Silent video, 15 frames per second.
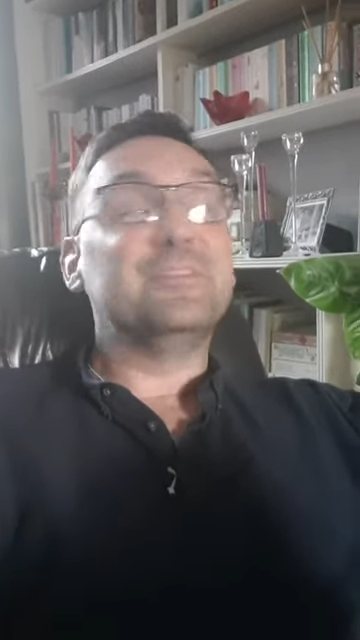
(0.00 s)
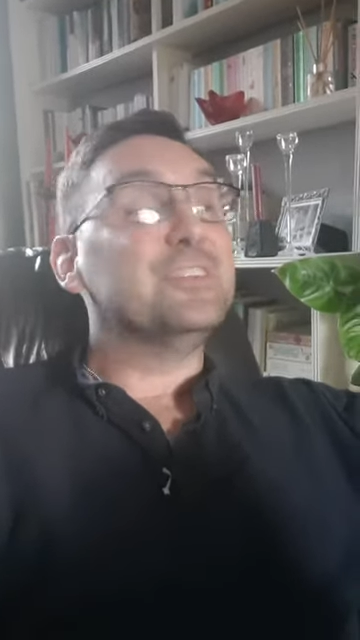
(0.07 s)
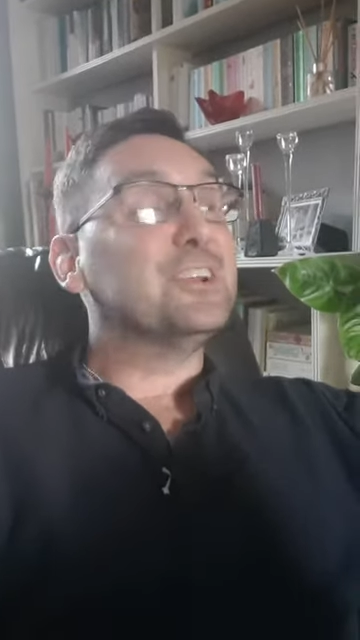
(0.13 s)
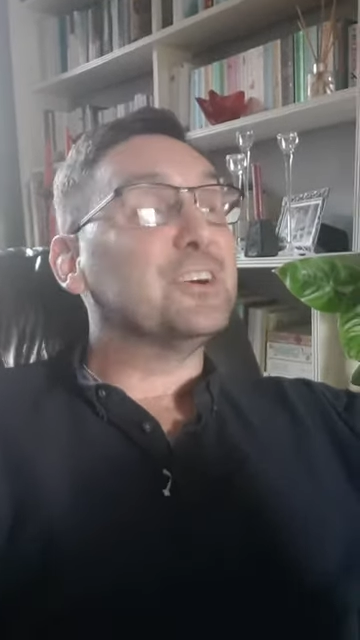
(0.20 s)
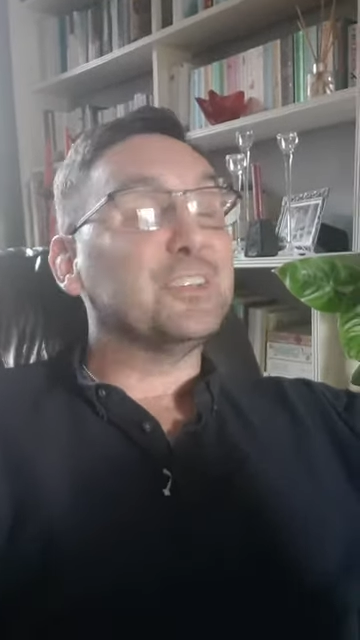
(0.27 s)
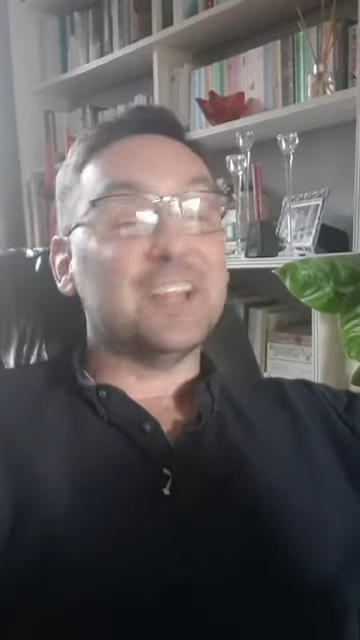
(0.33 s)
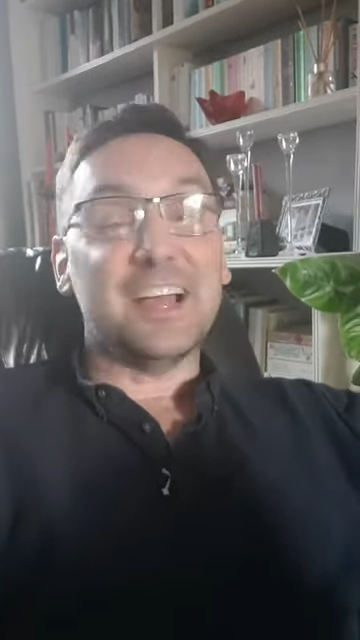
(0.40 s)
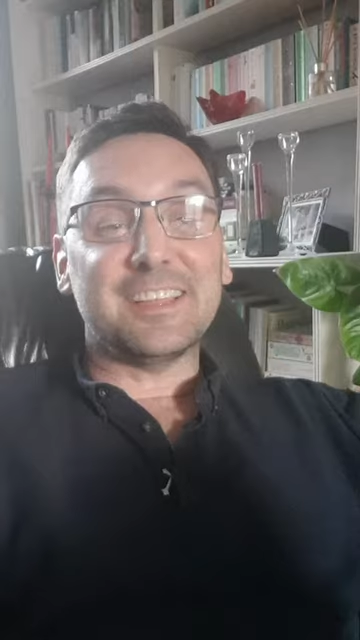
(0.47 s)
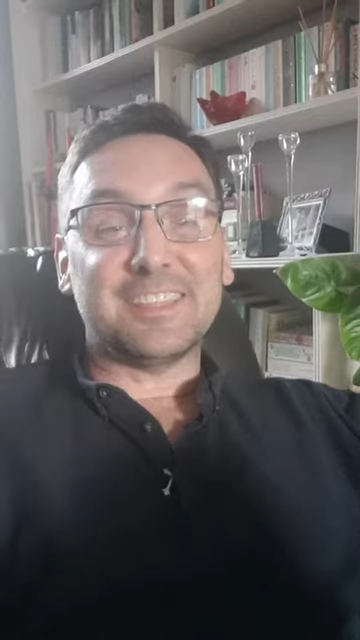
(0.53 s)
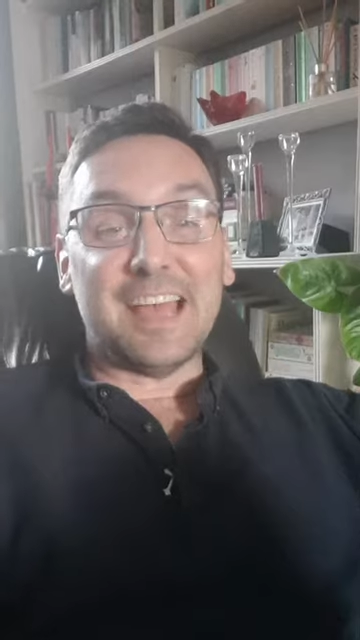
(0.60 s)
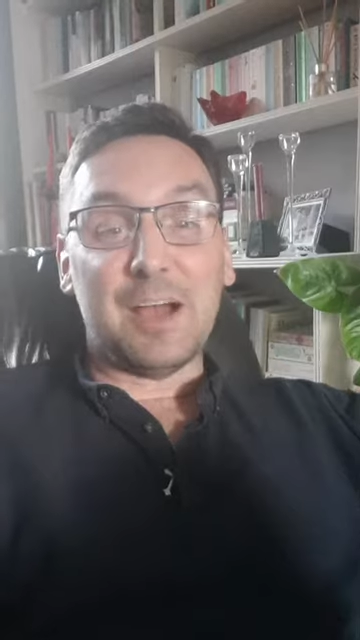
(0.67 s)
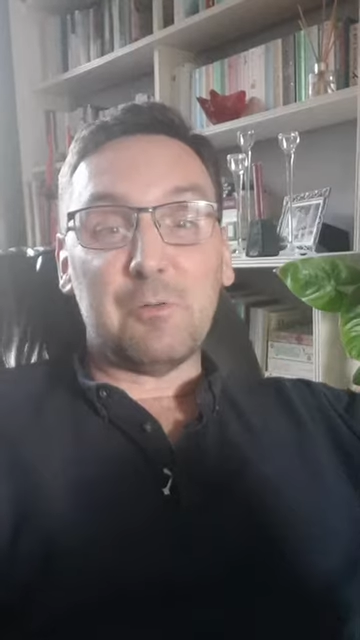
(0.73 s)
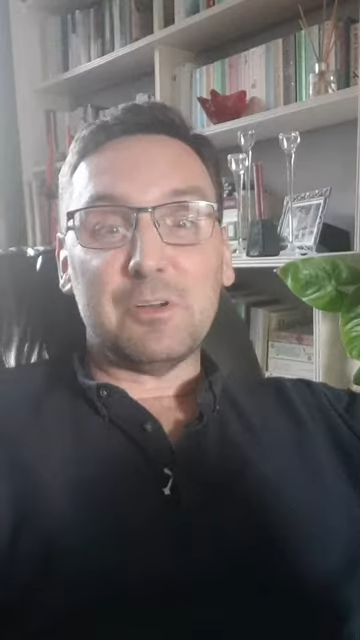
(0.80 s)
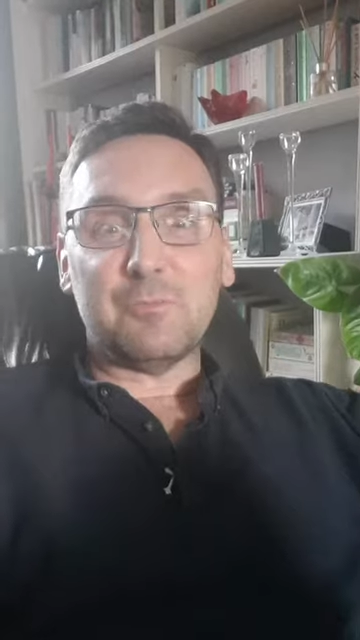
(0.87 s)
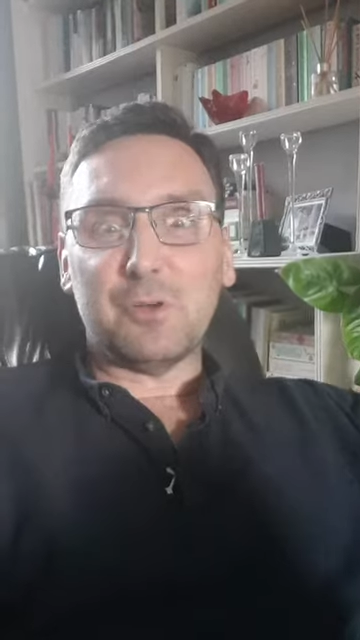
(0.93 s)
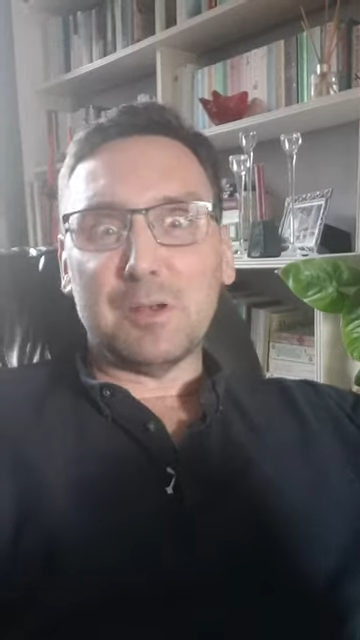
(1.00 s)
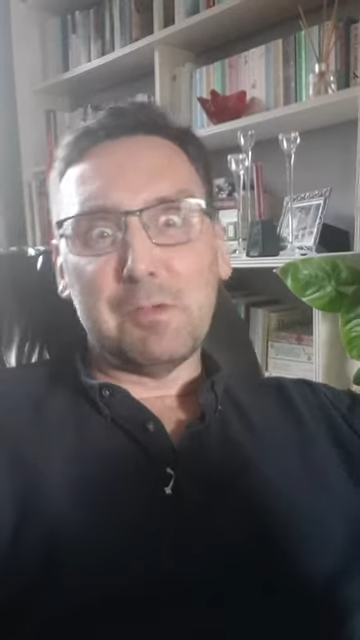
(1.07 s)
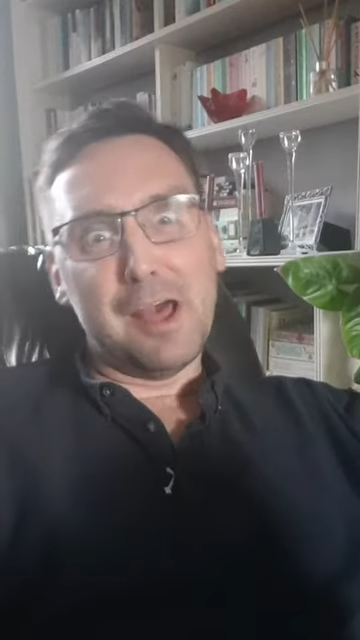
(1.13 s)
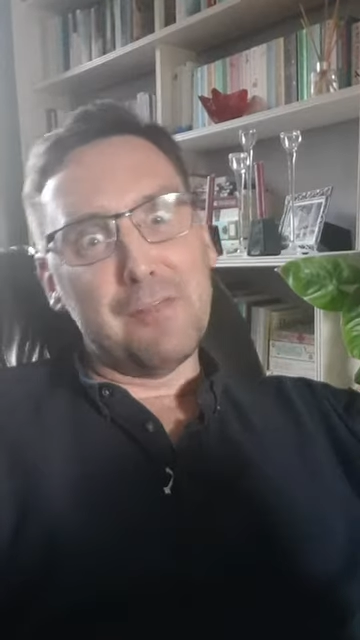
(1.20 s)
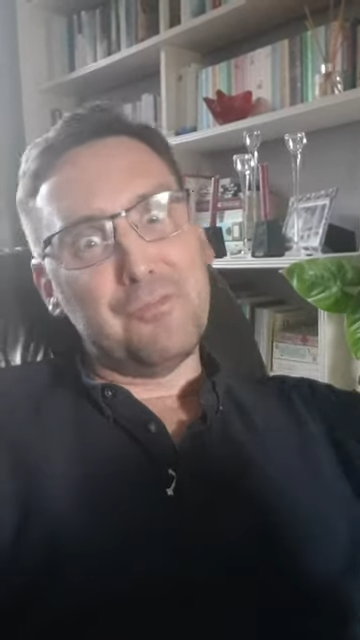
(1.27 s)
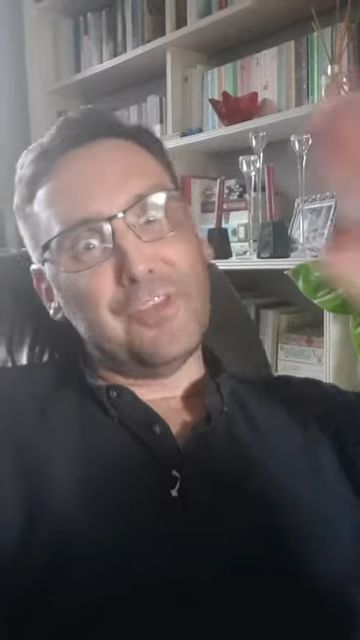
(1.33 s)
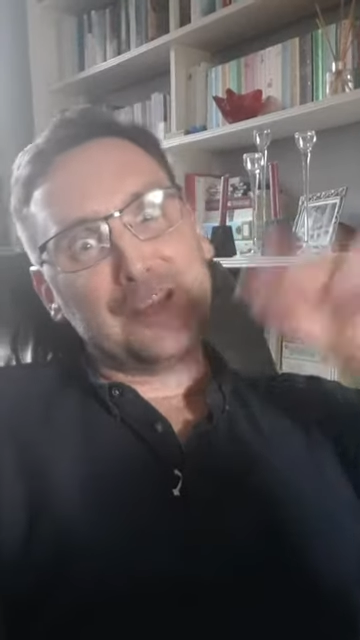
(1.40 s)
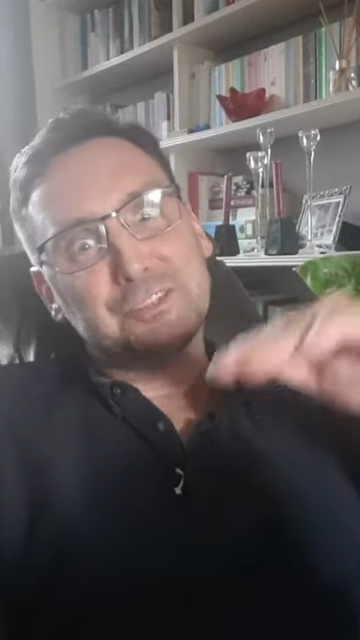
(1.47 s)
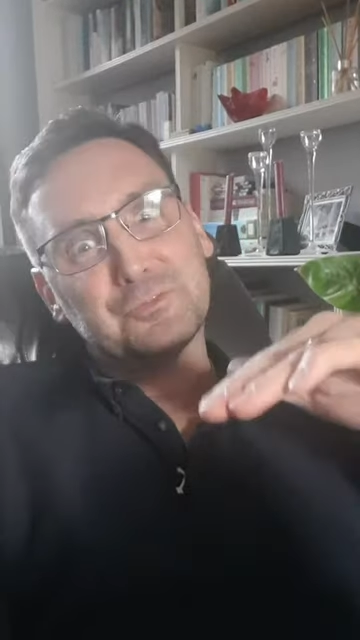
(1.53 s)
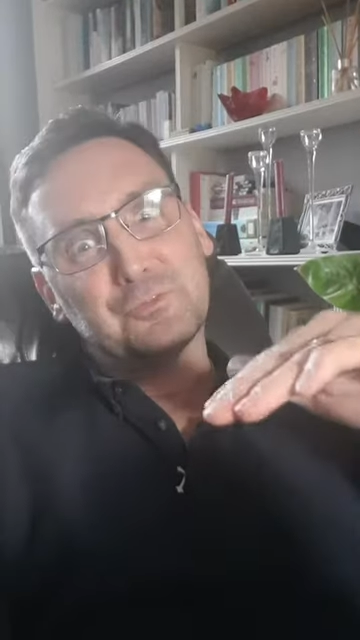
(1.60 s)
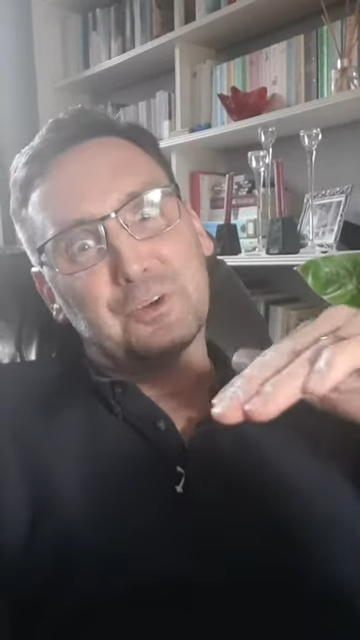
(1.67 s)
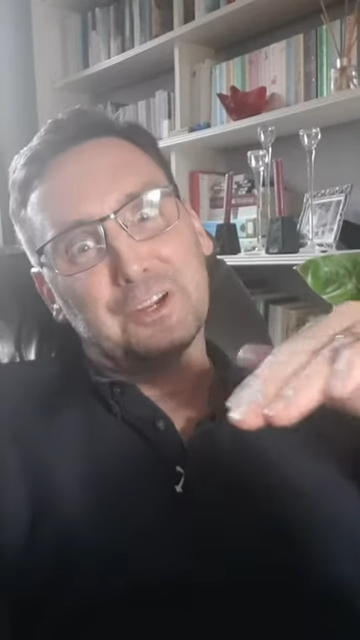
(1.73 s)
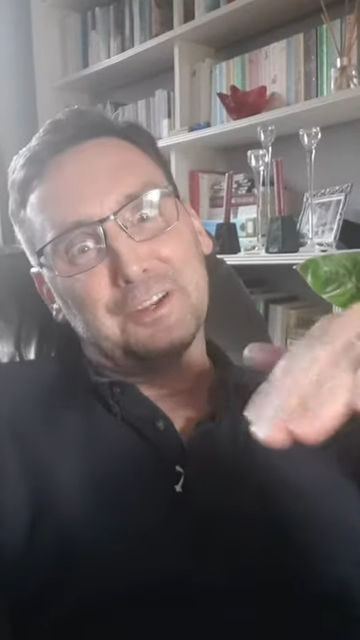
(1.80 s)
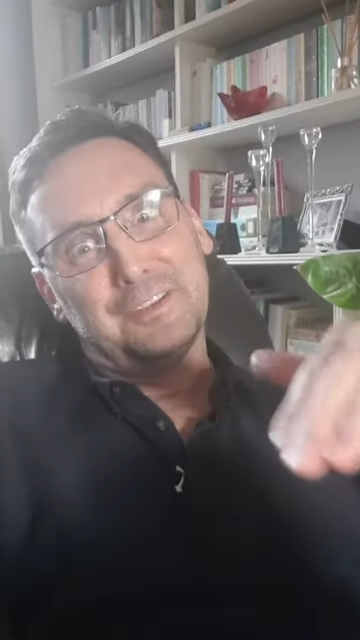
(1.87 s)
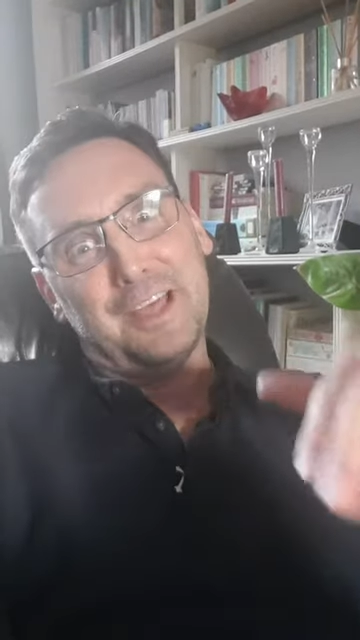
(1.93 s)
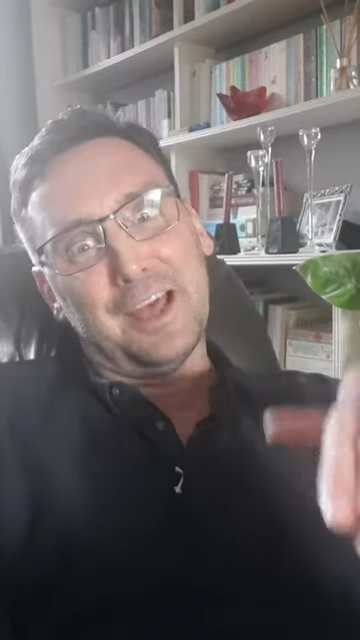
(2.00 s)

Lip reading: If you don't like that one, what about this one?